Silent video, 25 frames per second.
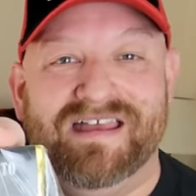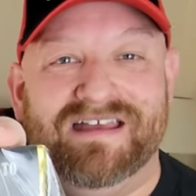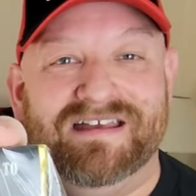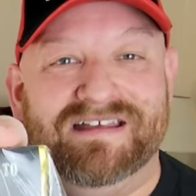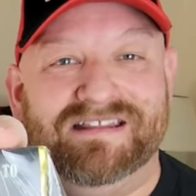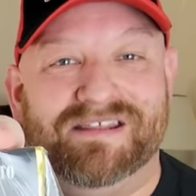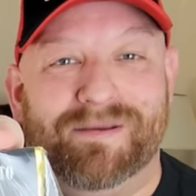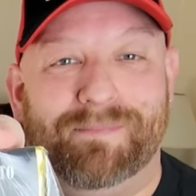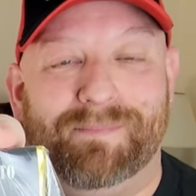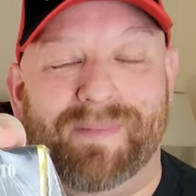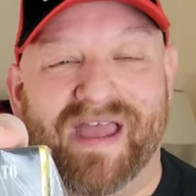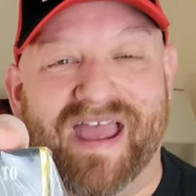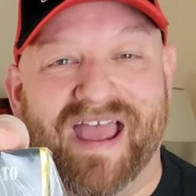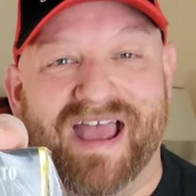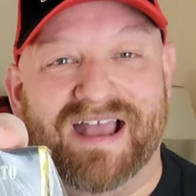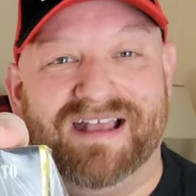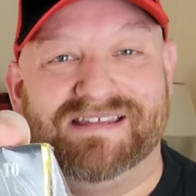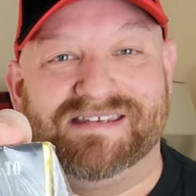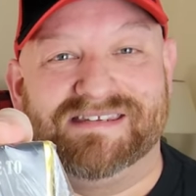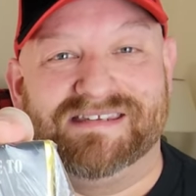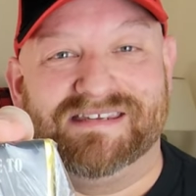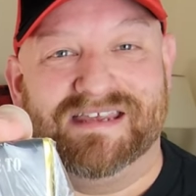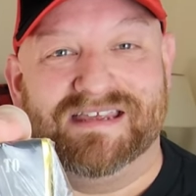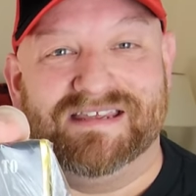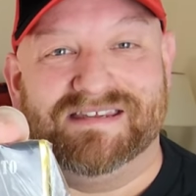The back
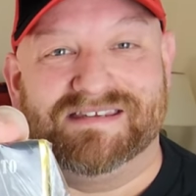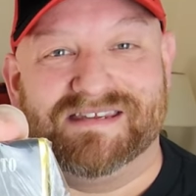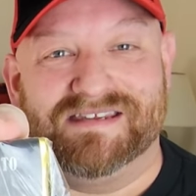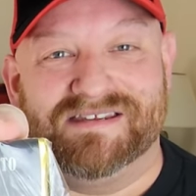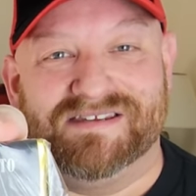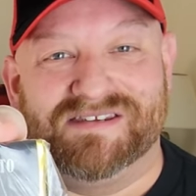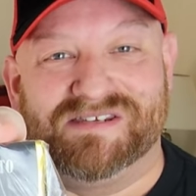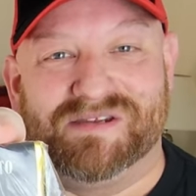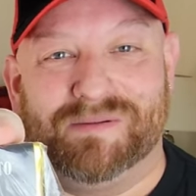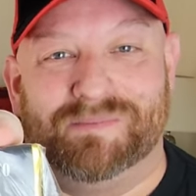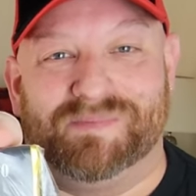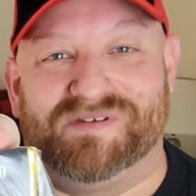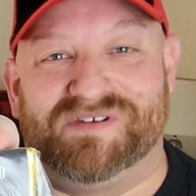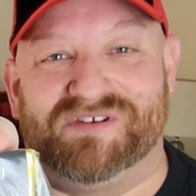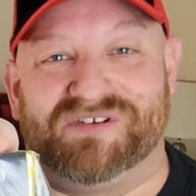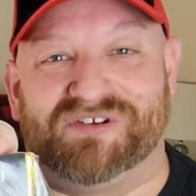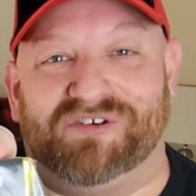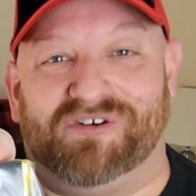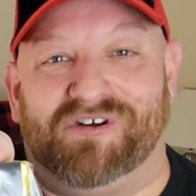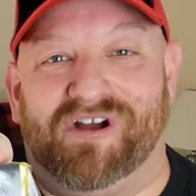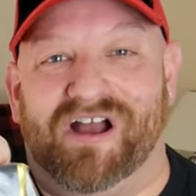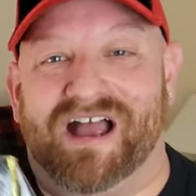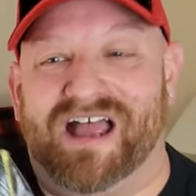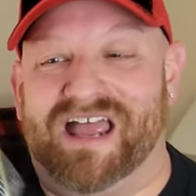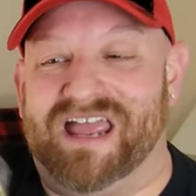says
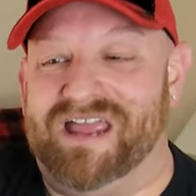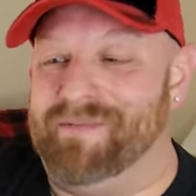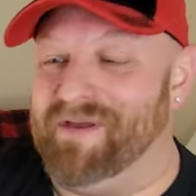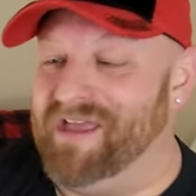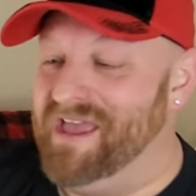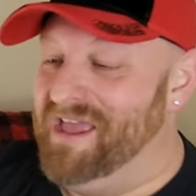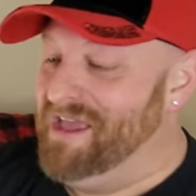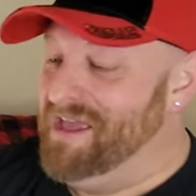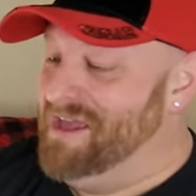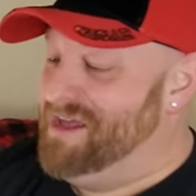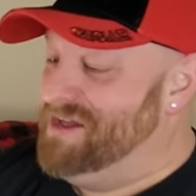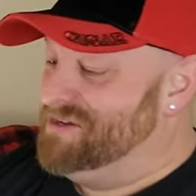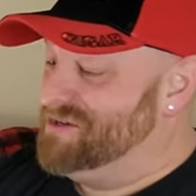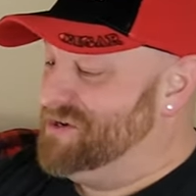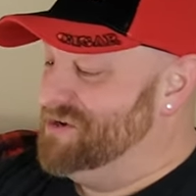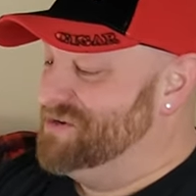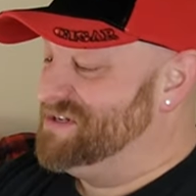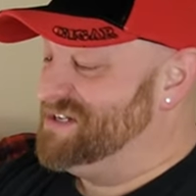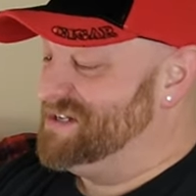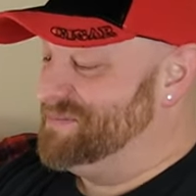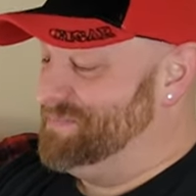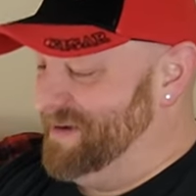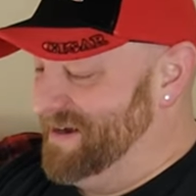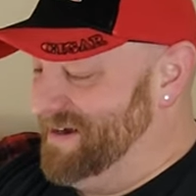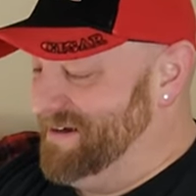subscribe to
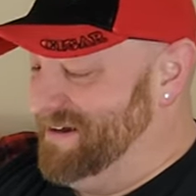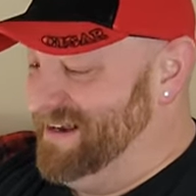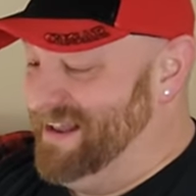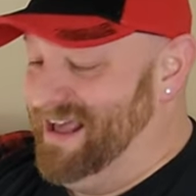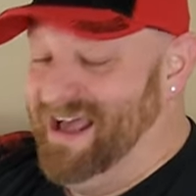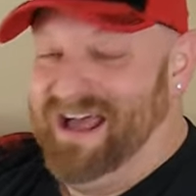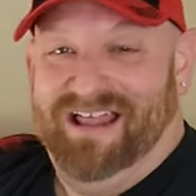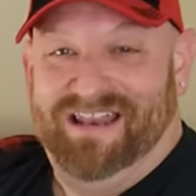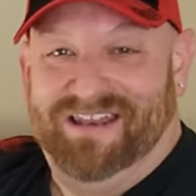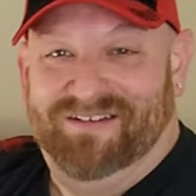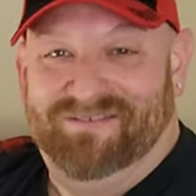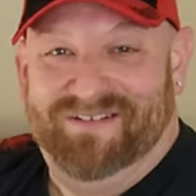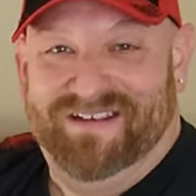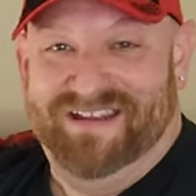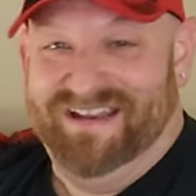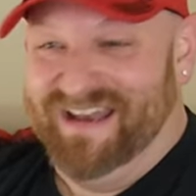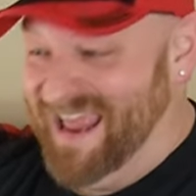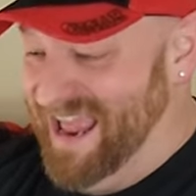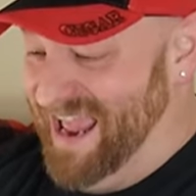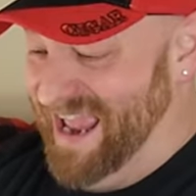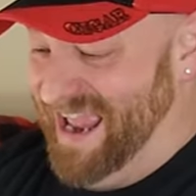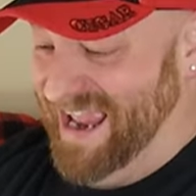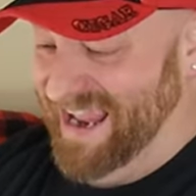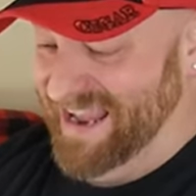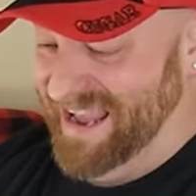Spirit Halloween
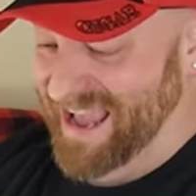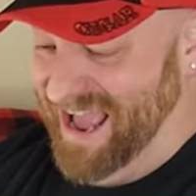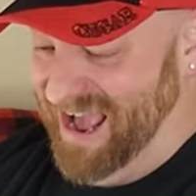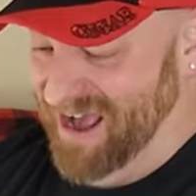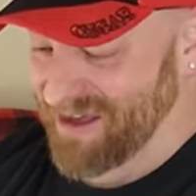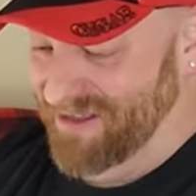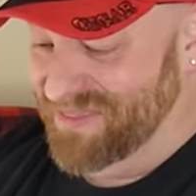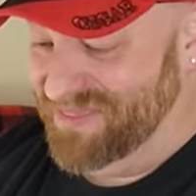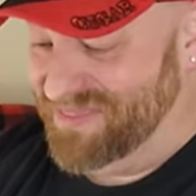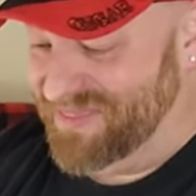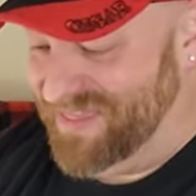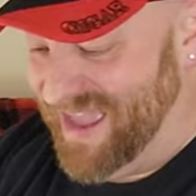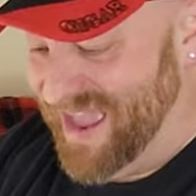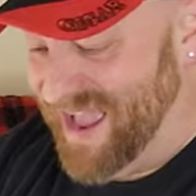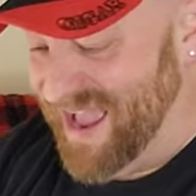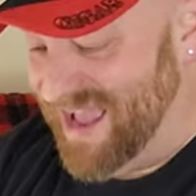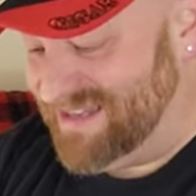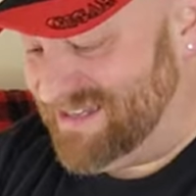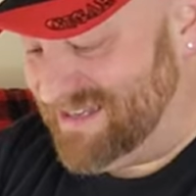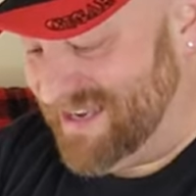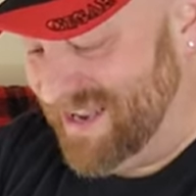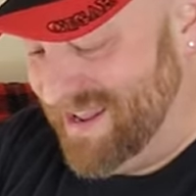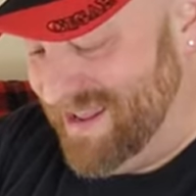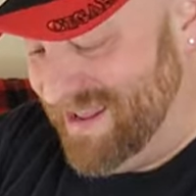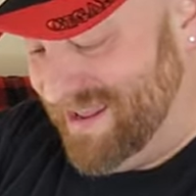Hangout.
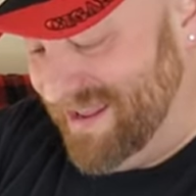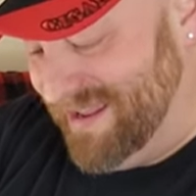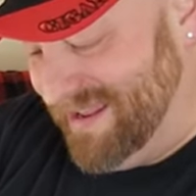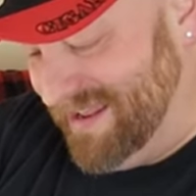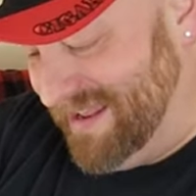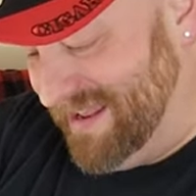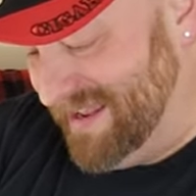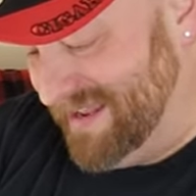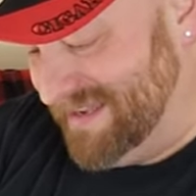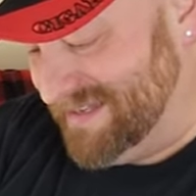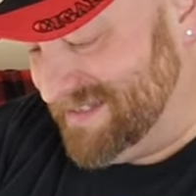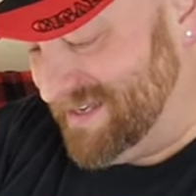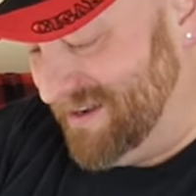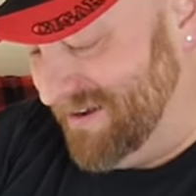That is